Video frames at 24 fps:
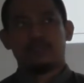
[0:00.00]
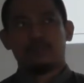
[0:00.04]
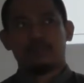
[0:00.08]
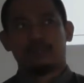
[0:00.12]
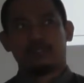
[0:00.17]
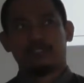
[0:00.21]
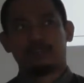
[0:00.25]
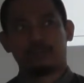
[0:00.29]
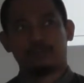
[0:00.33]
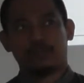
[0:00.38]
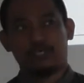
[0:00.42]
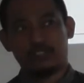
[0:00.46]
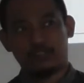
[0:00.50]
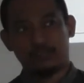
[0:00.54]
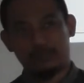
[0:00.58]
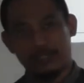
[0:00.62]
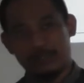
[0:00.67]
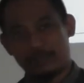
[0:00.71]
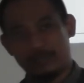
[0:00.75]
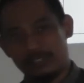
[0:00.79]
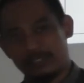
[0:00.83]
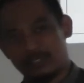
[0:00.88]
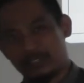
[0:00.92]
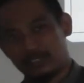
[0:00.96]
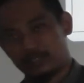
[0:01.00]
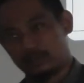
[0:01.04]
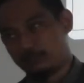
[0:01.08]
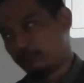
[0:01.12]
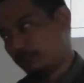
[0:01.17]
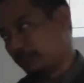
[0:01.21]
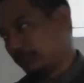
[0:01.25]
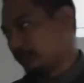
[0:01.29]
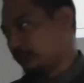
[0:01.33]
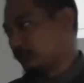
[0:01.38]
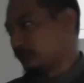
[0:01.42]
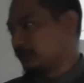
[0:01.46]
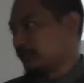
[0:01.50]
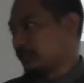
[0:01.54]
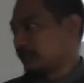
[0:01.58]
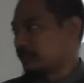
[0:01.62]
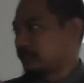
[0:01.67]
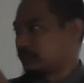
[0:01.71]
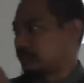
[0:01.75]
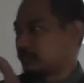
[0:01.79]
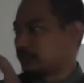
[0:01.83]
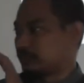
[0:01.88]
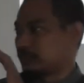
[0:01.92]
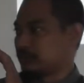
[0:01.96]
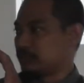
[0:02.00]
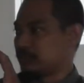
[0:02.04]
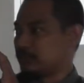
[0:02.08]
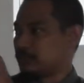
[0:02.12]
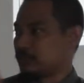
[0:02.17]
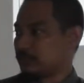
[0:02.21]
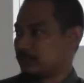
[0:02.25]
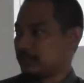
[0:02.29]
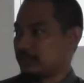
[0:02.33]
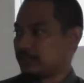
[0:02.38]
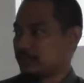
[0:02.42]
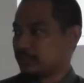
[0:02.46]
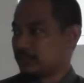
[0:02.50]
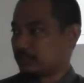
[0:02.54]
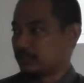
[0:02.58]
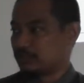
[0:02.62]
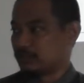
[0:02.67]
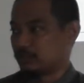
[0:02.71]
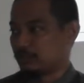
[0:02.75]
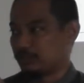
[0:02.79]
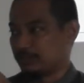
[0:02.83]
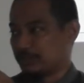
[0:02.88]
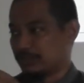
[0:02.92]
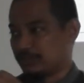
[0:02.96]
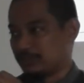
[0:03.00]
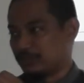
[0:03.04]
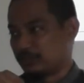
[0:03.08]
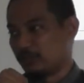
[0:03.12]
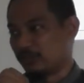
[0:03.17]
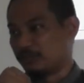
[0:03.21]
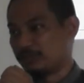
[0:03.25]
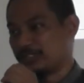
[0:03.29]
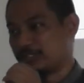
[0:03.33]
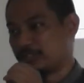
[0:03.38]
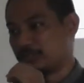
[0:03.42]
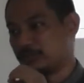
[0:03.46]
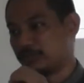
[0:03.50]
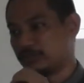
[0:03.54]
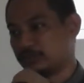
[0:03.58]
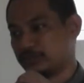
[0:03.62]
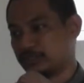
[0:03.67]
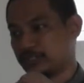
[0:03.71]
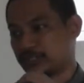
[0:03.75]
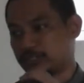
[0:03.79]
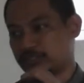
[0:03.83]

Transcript: because for experimental, when you just look at the equipment, normally you